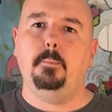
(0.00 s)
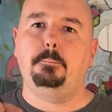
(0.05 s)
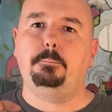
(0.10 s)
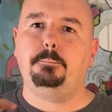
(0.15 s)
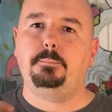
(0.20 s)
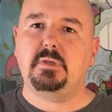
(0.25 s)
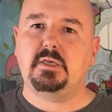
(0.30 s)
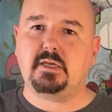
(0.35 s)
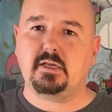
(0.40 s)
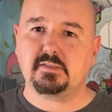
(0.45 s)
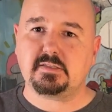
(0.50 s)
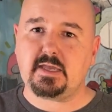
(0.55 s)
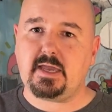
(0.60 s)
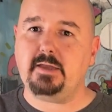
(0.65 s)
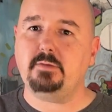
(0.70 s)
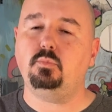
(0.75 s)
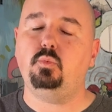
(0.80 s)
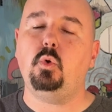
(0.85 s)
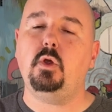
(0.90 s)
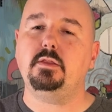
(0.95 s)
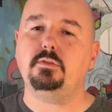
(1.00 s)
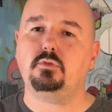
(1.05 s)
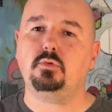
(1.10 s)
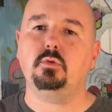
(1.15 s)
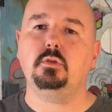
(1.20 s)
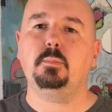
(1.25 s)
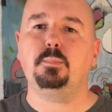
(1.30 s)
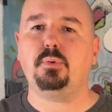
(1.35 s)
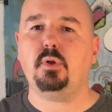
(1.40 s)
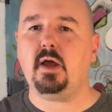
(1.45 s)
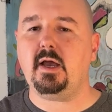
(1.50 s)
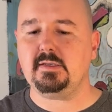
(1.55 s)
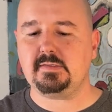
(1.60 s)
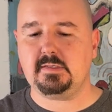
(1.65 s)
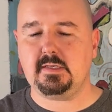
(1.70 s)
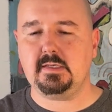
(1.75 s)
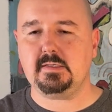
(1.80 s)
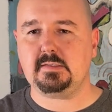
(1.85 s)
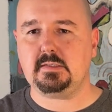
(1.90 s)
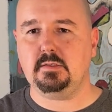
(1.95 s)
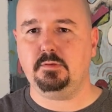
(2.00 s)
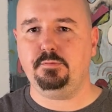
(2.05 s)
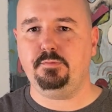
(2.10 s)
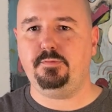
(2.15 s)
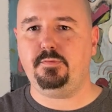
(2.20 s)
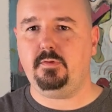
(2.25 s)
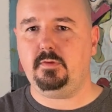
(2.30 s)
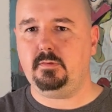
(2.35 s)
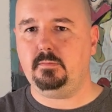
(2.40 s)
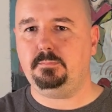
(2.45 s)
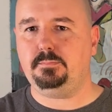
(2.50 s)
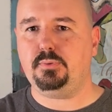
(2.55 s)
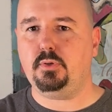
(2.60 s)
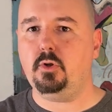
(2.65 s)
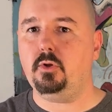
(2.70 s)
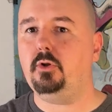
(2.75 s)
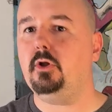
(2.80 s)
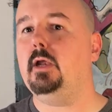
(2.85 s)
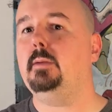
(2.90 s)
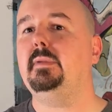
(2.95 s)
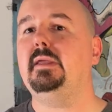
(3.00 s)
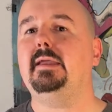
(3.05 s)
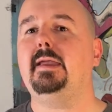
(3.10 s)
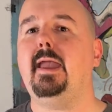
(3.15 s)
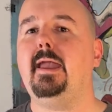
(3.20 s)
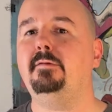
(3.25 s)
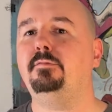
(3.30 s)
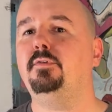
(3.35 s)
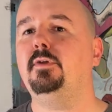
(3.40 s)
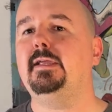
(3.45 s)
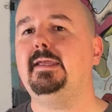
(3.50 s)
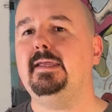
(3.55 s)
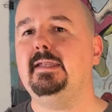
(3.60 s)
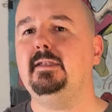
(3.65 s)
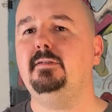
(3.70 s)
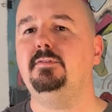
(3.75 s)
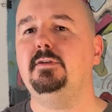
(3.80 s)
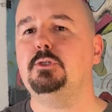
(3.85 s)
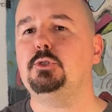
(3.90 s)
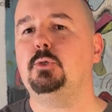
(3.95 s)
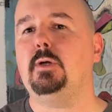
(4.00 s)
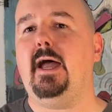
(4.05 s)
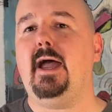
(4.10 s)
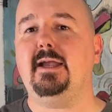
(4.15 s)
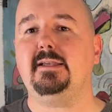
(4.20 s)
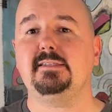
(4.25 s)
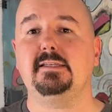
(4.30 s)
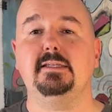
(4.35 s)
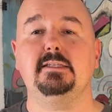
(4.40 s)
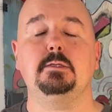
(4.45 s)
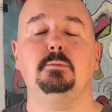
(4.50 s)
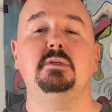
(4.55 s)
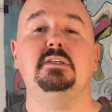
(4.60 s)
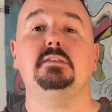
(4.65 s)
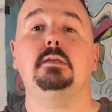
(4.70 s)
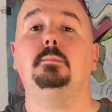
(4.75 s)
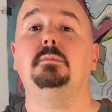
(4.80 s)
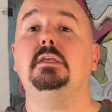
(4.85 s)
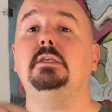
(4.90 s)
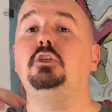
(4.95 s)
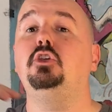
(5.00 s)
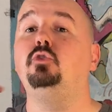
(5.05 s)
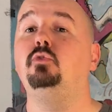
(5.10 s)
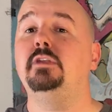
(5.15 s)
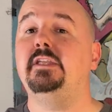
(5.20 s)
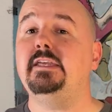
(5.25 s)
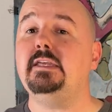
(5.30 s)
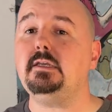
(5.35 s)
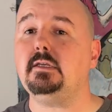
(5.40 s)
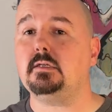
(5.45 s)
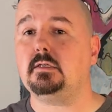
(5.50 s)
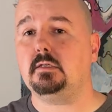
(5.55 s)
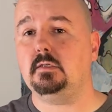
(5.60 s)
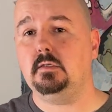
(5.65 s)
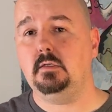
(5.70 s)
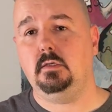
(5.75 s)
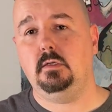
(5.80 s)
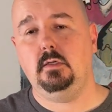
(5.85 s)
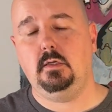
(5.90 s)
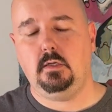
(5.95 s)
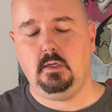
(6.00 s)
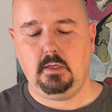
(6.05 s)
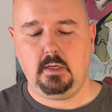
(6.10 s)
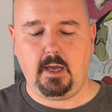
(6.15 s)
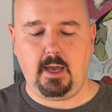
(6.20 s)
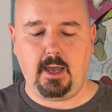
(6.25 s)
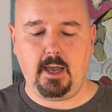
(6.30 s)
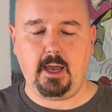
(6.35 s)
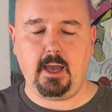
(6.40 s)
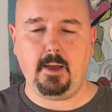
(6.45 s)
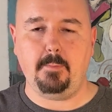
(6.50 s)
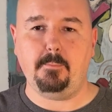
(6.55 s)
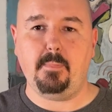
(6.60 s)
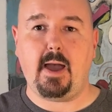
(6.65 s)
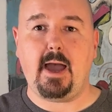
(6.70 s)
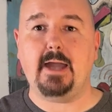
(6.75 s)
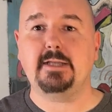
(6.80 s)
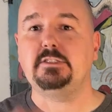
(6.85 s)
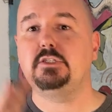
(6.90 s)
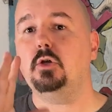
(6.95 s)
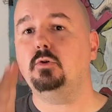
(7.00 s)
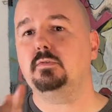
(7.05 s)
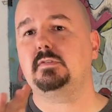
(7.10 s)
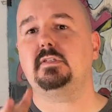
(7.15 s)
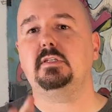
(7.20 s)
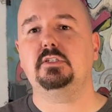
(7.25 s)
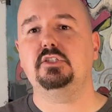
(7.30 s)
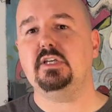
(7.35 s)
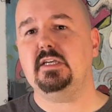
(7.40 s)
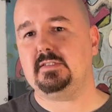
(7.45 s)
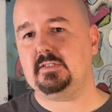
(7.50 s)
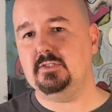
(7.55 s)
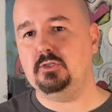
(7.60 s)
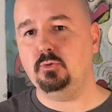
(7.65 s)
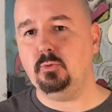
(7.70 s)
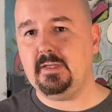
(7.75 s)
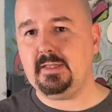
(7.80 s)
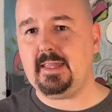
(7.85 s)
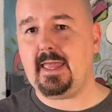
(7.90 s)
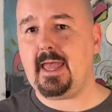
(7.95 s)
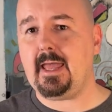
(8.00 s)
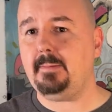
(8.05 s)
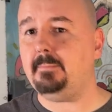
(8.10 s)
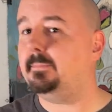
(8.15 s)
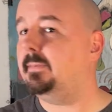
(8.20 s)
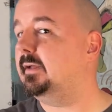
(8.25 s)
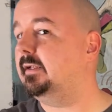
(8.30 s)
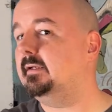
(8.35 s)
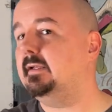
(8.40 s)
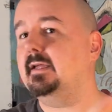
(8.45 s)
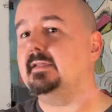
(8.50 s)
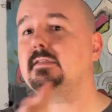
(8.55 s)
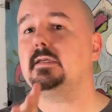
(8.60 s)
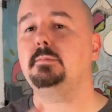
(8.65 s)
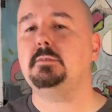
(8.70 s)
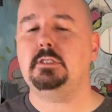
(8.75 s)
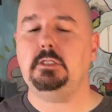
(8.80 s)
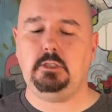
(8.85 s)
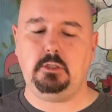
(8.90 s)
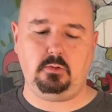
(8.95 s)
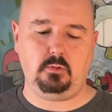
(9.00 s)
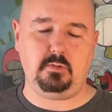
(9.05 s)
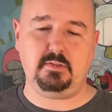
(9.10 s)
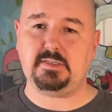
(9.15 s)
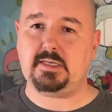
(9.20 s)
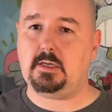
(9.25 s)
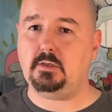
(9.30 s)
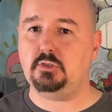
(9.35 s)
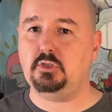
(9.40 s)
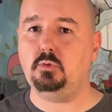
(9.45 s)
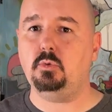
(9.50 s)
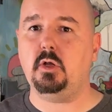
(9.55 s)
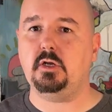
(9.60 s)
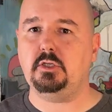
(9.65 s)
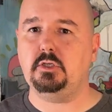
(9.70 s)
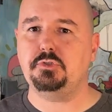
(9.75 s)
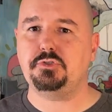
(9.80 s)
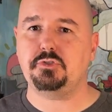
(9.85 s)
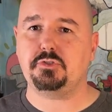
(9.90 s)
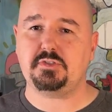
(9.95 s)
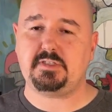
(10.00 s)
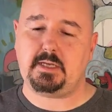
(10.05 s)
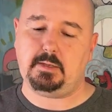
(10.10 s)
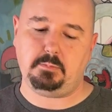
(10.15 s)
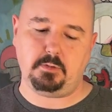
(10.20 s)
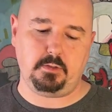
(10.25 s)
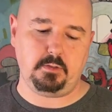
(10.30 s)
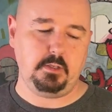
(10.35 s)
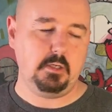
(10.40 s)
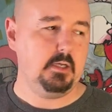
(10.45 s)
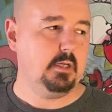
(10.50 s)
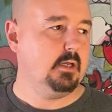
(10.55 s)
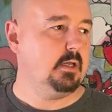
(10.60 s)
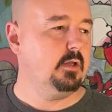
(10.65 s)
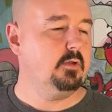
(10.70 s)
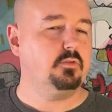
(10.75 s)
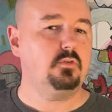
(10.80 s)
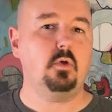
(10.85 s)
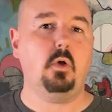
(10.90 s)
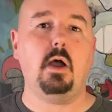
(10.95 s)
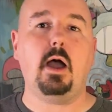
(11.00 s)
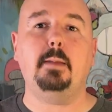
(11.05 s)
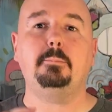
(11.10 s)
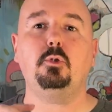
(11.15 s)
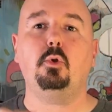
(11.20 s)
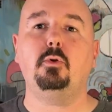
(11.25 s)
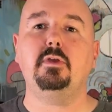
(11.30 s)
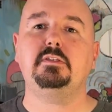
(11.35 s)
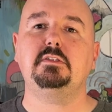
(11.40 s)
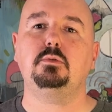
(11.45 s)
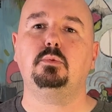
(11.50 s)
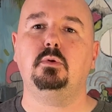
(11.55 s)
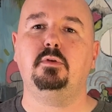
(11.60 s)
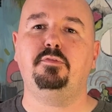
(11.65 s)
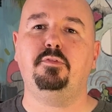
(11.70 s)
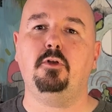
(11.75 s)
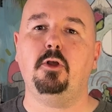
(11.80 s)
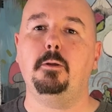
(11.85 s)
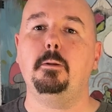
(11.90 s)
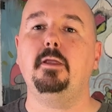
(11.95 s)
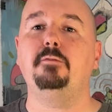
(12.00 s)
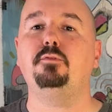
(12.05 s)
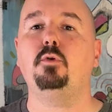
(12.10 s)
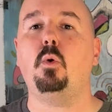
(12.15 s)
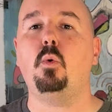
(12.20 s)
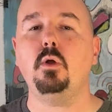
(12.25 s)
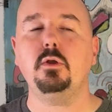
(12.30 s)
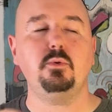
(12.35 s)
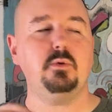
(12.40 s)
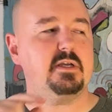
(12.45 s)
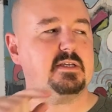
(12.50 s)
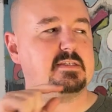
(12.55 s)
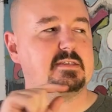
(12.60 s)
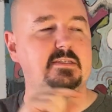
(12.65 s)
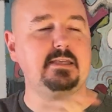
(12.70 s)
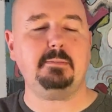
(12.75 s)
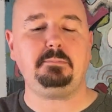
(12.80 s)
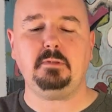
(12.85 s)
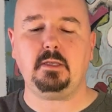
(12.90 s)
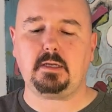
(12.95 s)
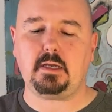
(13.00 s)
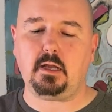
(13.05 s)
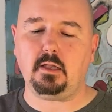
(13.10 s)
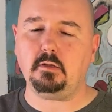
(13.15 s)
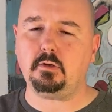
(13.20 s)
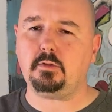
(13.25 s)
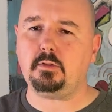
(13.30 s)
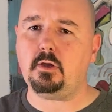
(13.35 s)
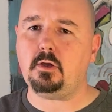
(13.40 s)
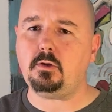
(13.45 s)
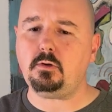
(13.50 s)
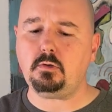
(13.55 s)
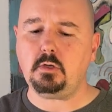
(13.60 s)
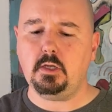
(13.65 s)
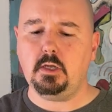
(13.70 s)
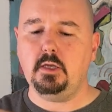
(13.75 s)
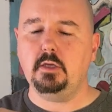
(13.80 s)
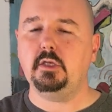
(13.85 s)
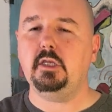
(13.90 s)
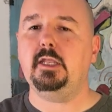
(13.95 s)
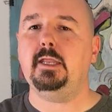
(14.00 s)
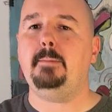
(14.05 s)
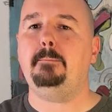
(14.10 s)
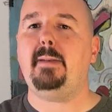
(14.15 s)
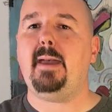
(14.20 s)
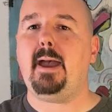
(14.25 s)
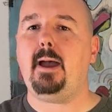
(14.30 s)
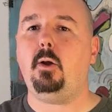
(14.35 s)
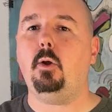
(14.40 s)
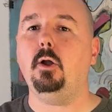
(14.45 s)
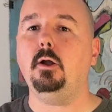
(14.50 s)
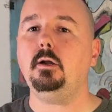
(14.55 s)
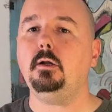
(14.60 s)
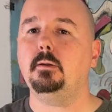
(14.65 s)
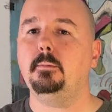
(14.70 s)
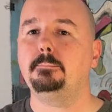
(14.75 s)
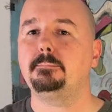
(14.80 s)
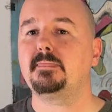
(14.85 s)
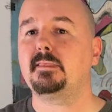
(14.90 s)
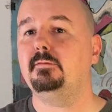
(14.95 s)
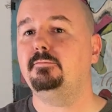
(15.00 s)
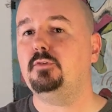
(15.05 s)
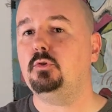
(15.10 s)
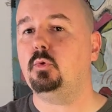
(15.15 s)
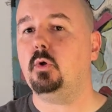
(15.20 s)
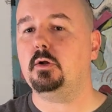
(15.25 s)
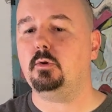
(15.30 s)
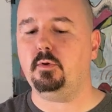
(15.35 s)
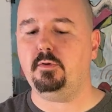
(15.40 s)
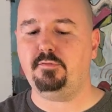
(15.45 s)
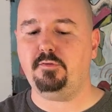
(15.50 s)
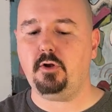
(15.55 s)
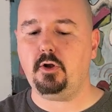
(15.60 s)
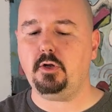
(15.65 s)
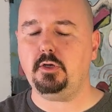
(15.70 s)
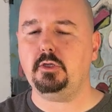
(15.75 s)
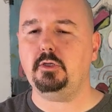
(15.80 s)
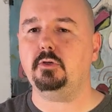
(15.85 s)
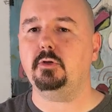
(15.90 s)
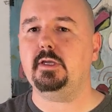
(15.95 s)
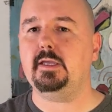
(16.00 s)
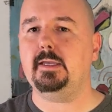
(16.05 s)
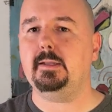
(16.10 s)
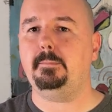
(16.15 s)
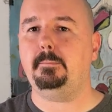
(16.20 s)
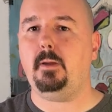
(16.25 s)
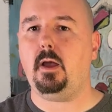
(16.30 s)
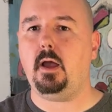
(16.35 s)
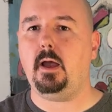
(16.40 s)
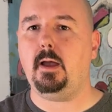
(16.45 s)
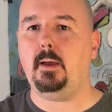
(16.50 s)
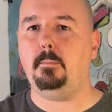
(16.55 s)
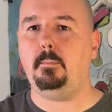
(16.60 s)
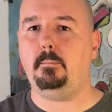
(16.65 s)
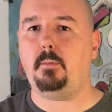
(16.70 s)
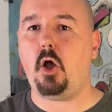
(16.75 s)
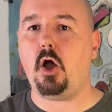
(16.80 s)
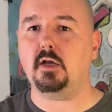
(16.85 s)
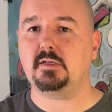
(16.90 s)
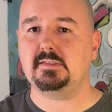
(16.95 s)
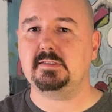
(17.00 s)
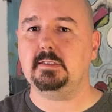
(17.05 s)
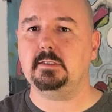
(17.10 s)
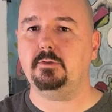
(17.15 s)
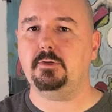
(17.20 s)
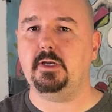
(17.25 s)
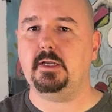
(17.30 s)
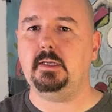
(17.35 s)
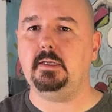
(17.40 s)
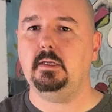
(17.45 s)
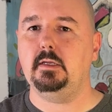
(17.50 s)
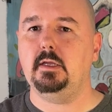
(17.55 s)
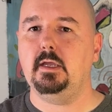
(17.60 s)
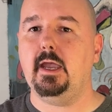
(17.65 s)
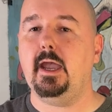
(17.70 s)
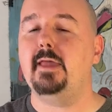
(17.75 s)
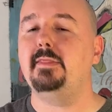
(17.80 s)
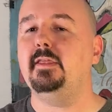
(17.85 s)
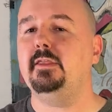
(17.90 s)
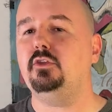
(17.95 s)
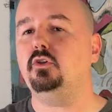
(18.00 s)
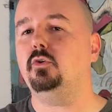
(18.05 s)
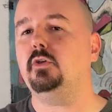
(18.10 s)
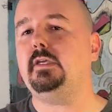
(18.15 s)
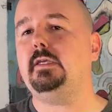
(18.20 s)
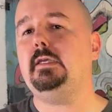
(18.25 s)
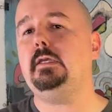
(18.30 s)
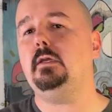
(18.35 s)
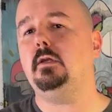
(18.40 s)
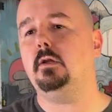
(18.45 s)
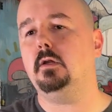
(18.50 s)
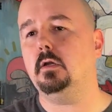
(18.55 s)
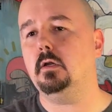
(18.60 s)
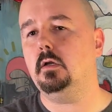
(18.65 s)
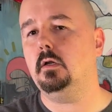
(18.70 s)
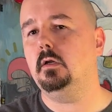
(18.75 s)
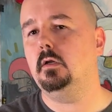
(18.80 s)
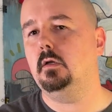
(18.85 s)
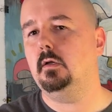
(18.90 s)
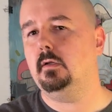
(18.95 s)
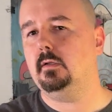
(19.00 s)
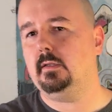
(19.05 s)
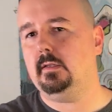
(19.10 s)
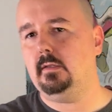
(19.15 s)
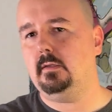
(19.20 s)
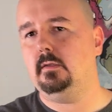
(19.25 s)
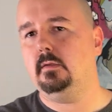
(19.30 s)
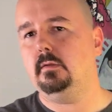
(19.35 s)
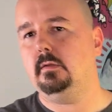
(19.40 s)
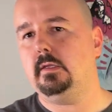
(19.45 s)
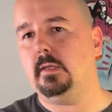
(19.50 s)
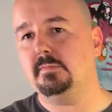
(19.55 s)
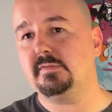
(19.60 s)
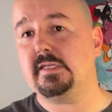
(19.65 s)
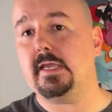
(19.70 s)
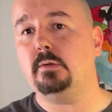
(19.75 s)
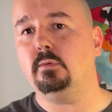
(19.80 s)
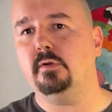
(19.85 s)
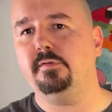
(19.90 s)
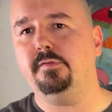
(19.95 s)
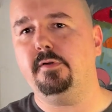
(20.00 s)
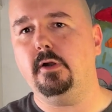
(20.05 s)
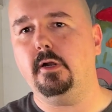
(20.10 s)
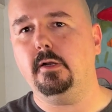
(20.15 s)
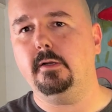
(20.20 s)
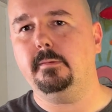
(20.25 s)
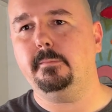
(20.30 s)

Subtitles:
Because I went through the process of programming every individual accent to be something unique, I don't suggest doing that, but it's up to you. It's how you want to use your saber. So I'm going to revert. If I want to accept the color though, you hit power. If you want to revert, you'll hit auxiliary, and then you'll hear them say revert.